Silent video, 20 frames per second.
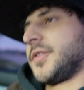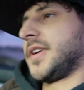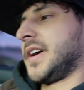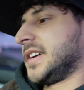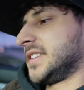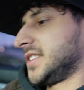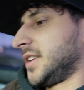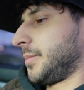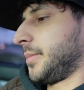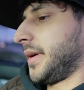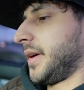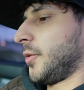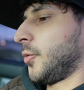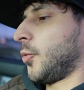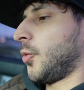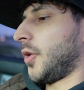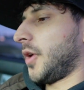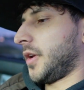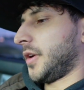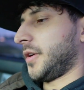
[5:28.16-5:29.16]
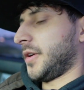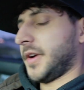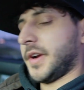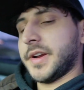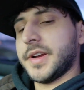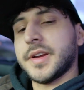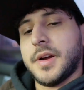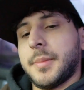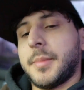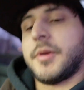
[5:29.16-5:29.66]
guys have been
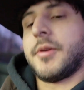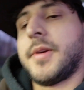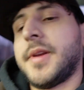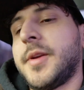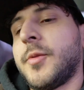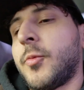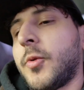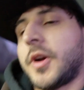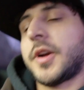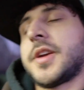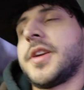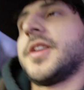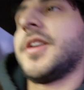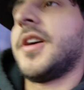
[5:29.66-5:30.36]
wondering. I'm already working